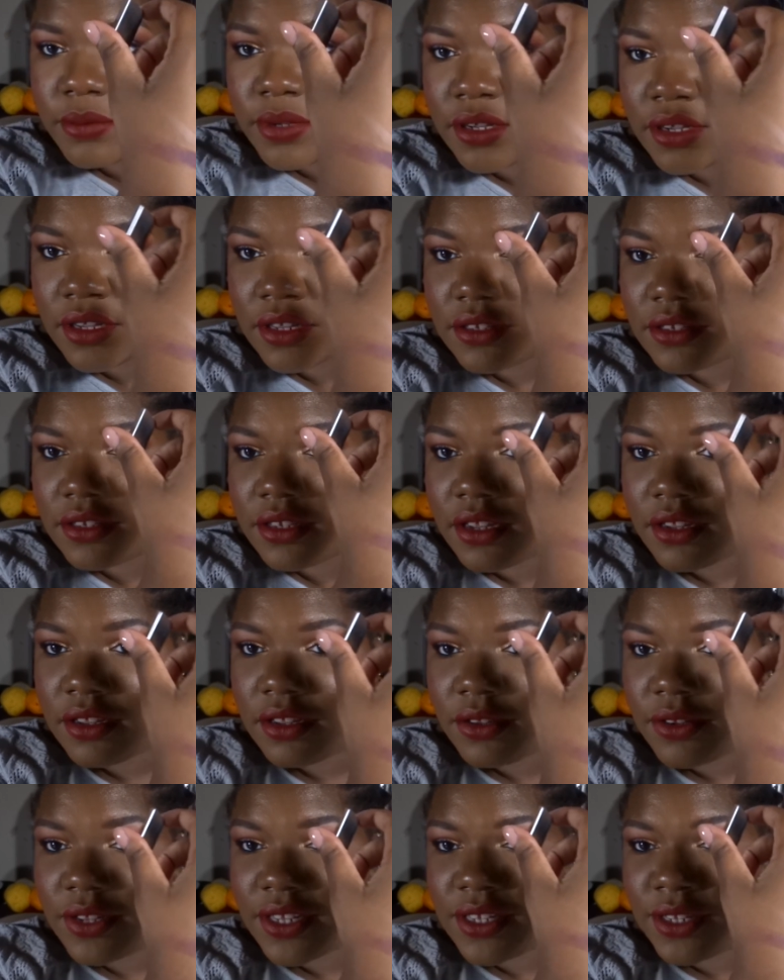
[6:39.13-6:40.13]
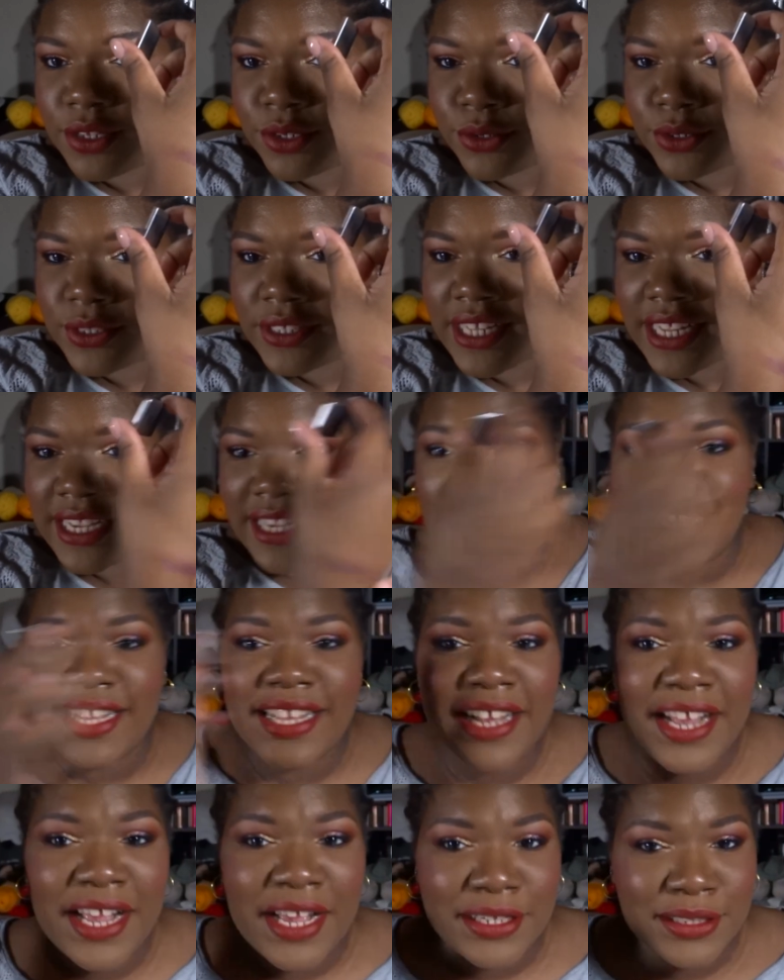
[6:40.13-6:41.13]
But oh, it looks like
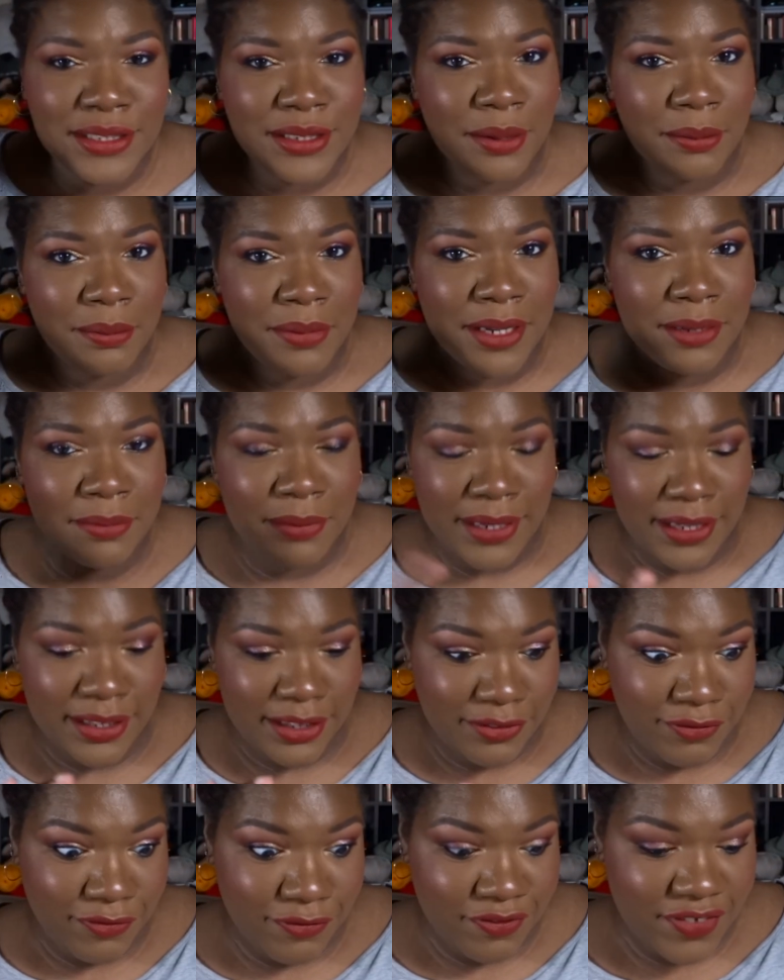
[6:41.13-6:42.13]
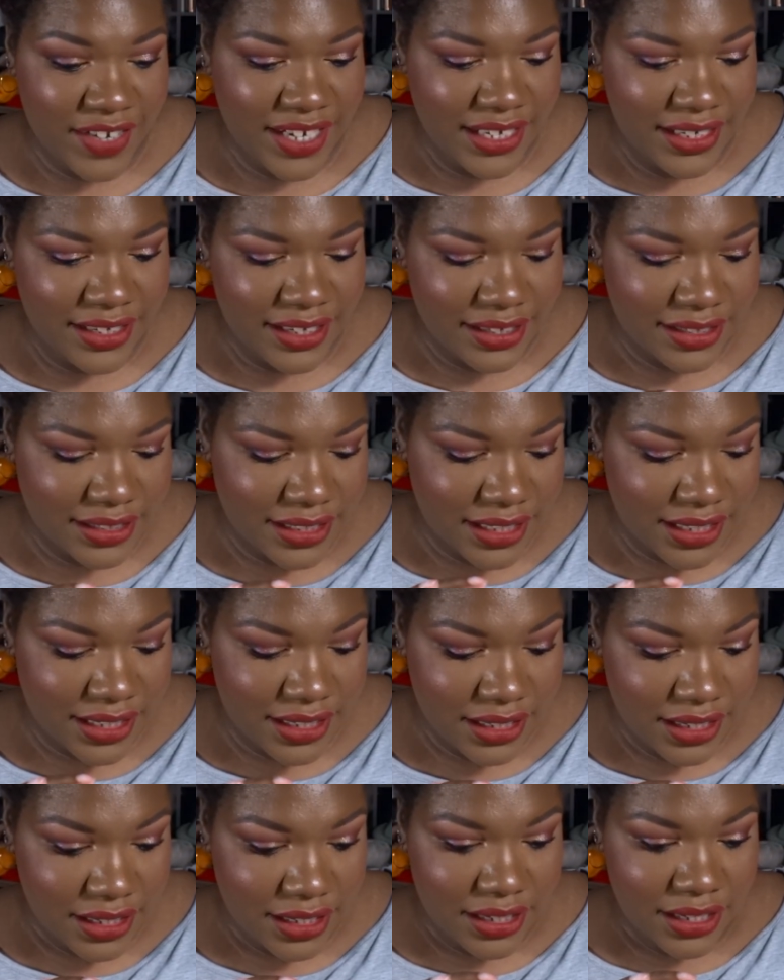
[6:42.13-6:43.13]
it has some pigment,
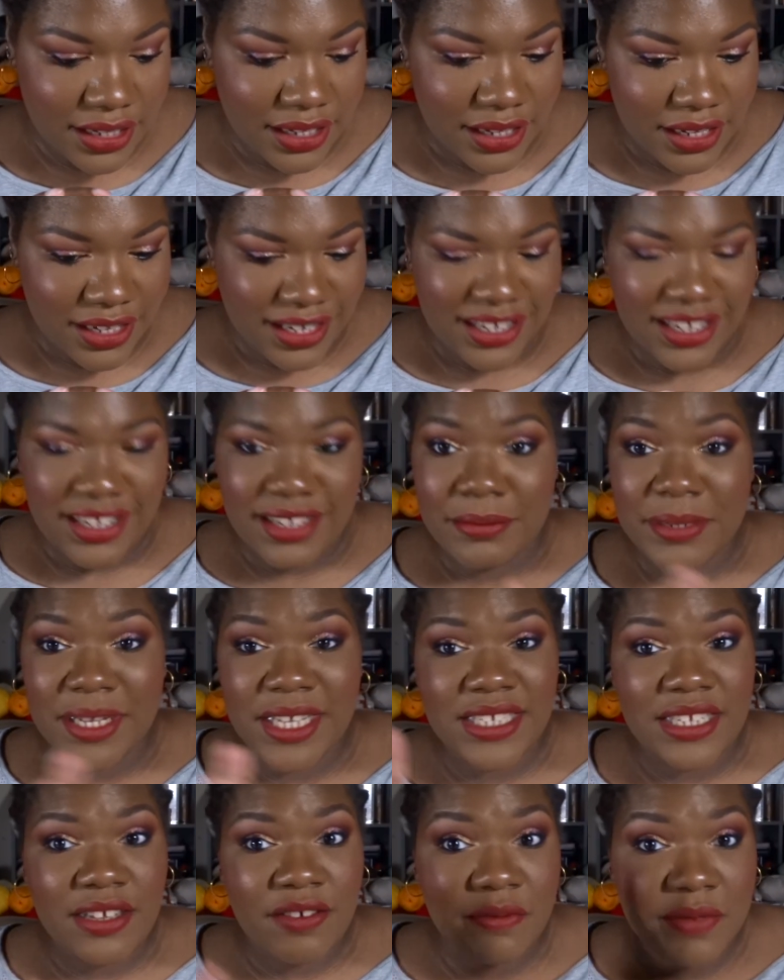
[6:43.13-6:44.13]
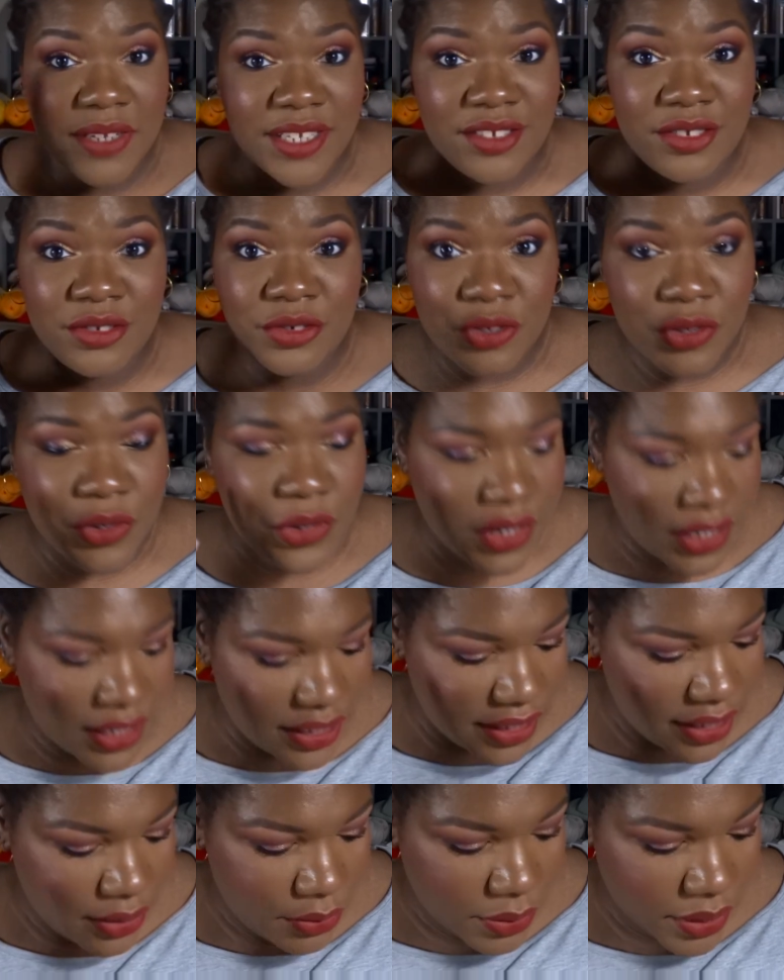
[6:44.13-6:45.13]
finally, because I've been
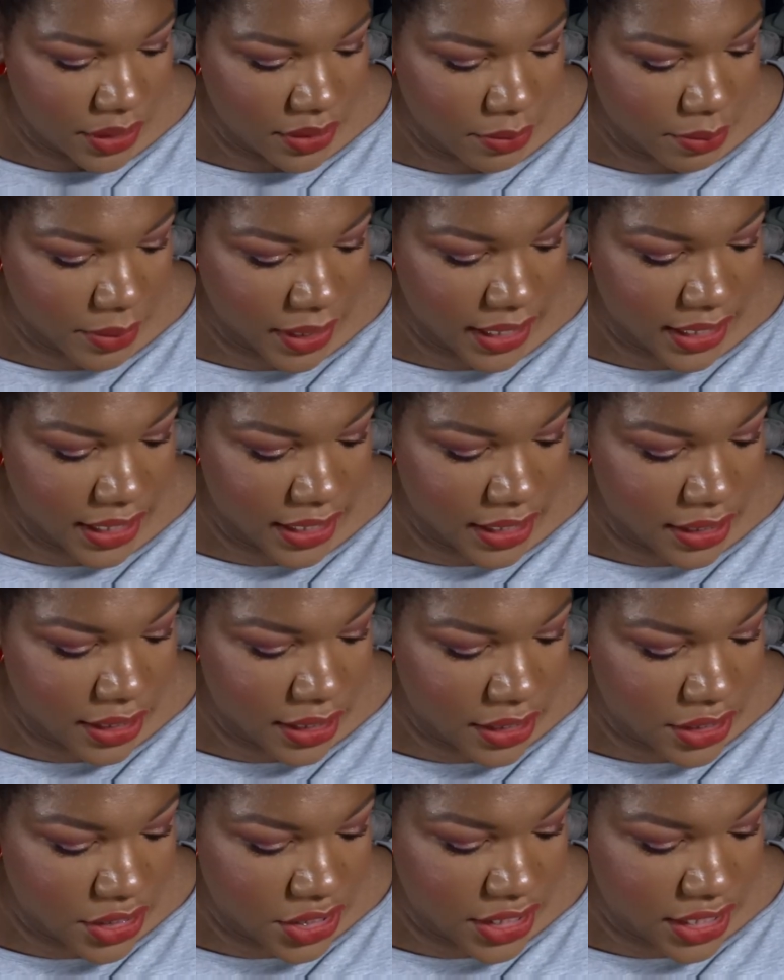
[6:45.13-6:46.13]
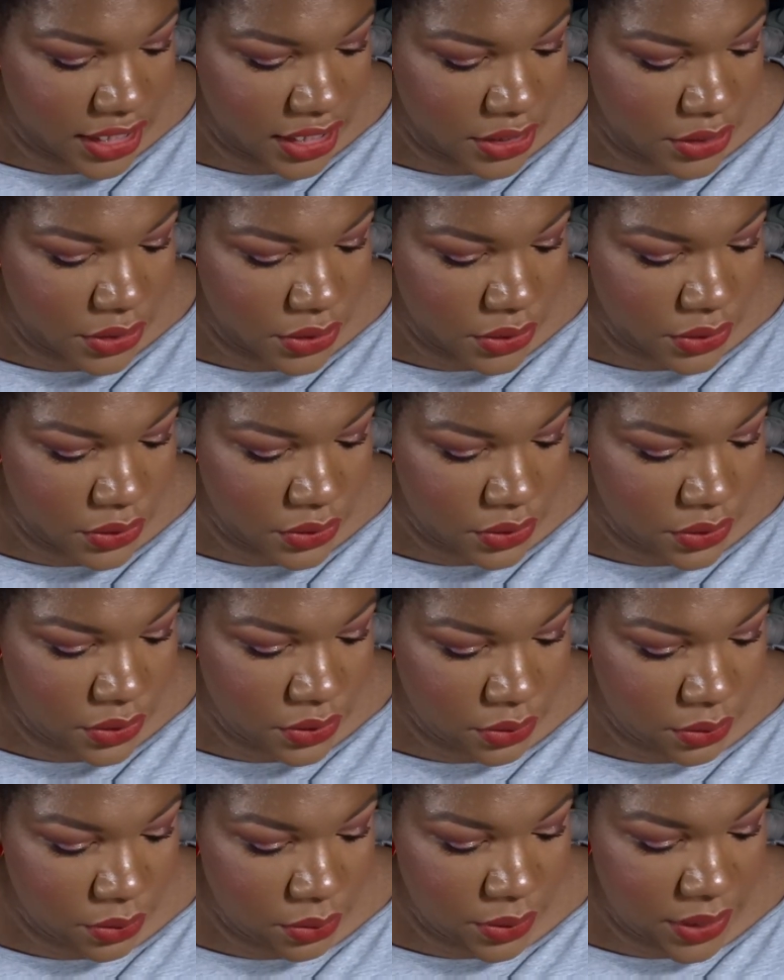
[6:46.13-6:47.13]
struggling with my Inglot shadows,
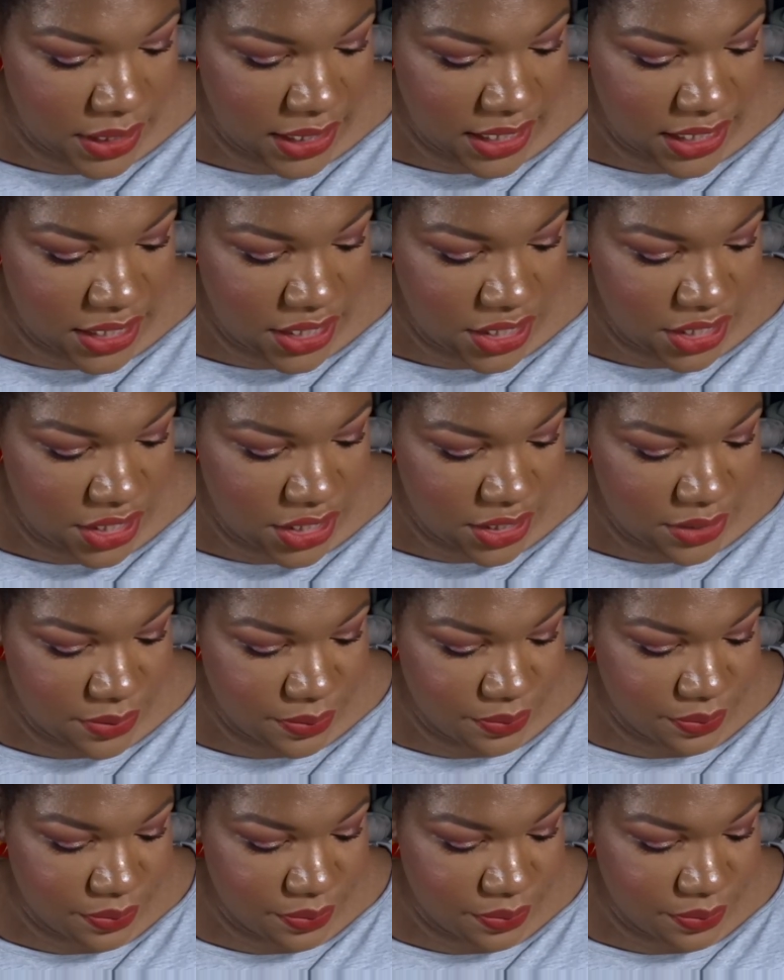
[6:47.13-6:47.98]
which